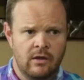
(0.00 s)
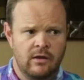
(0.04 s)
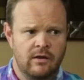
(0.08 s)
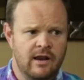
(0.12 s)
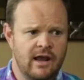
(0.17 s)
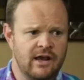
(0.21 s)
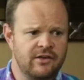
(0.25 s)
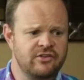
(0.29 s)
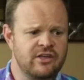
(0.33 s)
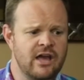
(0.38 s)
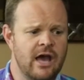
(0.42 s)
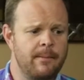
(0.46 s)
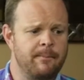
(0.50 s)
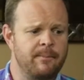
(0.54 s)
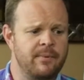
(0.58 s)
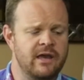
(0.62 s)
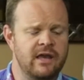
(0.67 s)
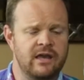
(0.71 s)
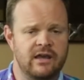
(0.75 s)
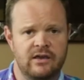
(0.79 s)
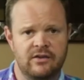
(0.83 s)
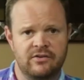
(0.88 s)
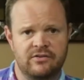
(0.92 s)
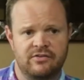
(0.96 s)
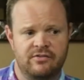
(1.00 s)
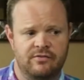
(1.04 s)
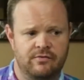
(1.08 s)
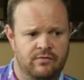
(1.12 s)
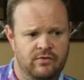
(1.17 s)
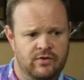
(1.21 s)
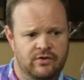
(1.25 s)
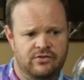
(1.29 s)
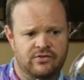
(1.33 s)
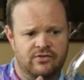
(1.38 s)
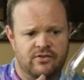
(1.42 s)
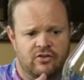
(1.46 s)
Next up this
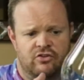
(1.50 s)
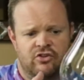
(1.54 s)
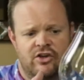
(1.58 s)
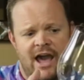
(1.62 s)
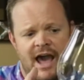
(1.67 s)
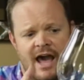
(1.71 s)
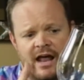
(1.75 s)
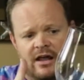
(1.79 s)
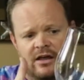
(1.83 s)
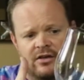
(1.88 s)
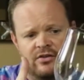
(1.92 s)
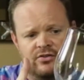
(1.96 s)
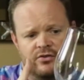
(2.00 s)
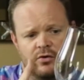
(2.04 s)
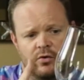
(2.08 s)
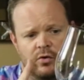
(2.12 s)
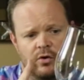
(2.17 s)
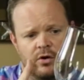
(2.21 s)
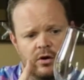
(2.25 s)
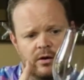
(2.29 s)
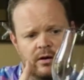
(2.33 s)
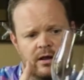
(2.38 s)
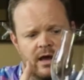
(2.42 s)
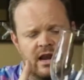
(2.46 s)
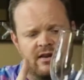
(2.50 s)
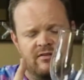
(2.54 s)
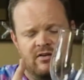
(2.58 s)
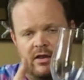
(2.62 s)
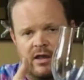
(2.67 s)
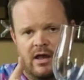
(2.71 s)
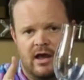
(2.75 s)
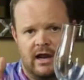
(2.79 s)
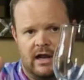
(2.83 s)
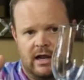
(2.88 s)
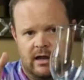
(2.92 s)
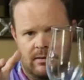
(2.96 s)
is a Chalice, or kind
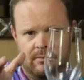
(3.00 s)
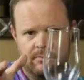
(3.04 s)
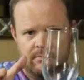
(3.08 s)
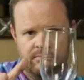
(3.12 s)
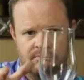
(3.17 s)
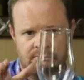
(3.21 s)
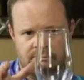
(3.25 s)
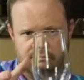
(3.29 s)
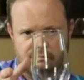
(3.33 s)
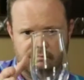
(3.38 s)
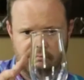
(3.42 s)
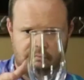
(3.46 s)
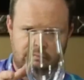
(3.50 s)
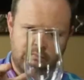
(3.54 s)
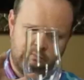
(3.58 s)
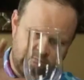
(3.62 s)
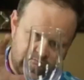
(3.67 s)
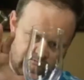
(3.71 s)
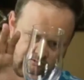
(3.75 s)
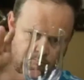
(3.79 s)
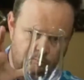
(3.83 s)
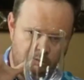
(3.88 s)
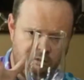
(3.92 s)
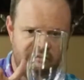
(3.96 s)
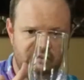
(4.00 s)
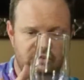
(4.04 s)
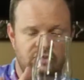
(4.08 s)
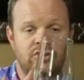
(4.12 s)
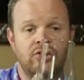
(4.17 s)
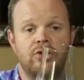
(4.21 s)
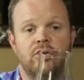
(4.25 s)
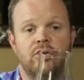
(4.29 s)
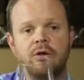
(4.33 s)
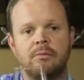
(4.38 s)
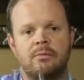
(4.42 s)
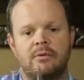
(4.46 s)
of somewhat of a
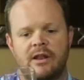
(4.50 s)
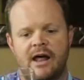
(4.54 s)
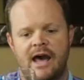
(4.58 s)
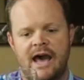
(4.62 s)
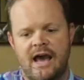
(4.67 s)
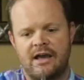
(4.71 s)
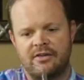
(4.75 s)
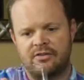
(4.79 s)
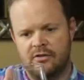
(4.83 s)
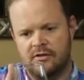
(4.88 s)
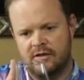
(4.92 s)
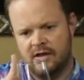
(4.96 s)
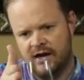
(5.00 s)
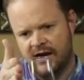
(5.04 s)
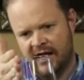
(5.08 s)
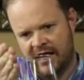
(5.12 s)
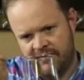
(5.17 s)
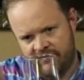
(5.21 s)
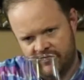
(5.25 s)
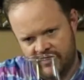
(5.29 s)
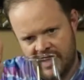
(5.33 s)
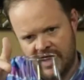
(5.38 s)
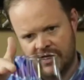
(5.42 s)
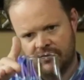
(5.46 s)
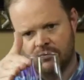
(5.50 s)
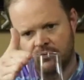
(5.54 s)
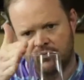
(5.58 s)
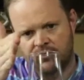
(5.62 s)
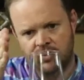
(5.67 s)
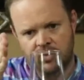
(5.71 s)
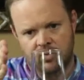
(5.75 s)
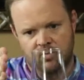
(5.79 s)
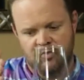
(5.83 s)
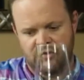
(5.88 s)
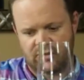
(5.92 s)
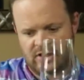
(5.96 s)
tulip glass. It doesn't have the actual
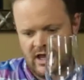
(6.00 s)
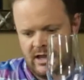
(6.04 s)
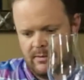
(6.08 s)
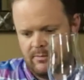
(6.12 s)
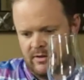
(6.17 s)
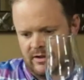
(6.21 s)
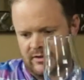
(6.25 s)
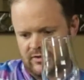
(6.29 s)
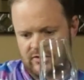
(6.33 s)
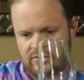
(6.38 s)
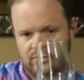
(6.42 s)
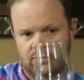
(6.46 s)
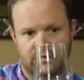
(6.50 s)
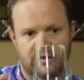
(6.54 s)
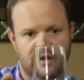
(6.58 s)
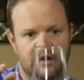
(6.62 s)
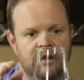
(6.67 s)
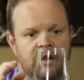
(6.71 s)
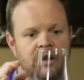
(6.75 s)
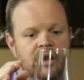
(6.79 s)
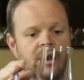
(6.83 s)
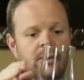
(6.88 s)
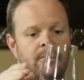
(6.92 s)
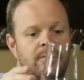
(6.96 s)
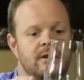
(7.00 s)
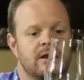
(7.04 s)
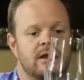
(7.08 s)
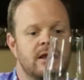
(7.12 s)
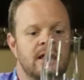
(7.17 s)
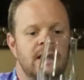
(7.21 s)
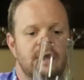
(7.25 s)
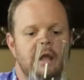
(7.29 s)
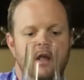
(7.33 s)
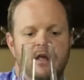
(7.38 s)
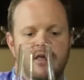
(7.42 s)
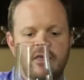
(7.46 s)
tulip shape like this one down here, but
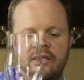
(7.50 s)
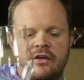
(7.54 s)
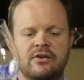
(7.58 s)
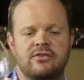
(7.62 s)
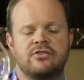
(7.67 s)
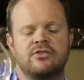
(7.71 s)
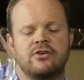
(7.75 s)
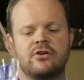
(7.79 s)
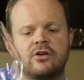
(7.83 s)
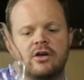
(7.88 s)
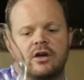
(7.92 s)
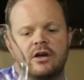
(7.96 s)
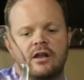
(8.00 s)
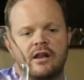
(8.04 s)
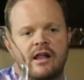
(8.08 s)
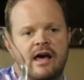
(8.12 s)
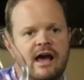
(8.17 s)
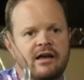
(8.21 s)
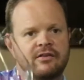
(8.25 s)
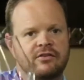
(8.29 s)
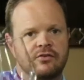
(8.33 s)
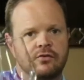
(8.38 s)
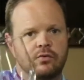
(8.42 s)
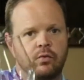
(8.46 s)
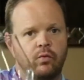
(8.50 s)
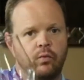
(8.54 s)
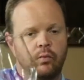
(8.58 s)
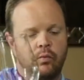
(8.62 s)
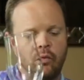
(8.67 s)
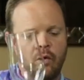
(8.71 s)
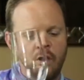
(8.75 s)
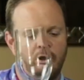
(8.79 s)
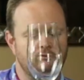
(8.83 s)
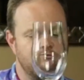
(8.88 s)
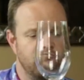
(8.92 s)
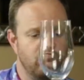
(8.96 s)
this is a good glass
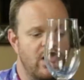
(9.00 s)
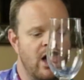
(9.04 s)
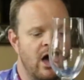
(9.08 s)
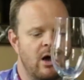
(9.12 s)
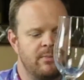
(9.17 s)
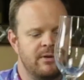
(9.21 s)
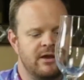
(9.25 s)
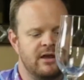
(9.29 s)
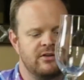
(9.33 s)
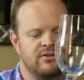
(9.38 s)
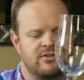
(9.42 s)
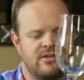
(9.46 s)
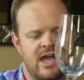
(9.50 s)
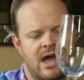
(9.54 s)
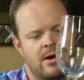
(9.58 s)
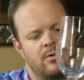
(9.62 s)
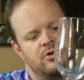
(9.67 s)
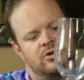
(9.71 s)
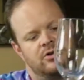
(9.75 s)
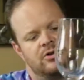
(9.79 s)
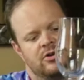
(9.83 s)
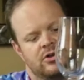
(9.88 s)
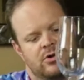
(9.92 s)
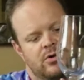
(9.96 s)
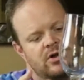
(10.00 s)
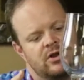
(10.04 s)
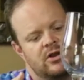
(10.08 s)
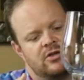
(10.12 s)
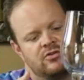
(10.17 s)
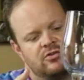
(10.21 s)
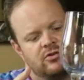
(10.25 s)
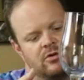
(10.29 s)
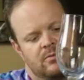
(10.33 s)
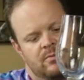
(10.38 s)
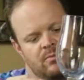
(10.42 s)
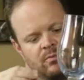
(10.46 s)
as well, because now what you're doing
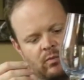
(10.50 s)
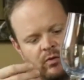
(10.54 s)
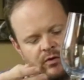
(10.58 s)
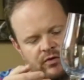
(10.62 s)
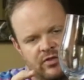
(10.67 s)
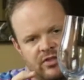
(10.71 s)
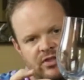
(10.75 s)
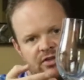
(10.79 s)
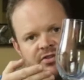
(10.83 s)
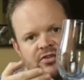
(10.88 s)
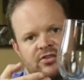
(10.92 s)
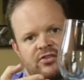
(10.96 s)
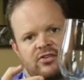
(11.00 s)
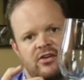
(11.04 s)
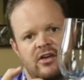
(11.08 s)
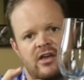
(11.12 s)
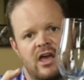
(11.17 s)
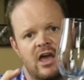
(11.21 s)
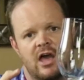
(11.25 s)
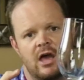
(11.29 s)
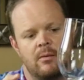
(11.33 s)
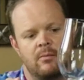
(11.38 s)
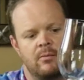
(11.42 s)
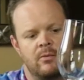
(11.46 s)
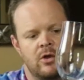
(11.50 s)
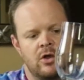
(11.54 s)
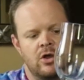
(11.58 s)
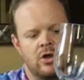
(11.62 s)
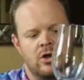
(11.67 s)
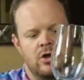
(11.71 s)
is with the stem,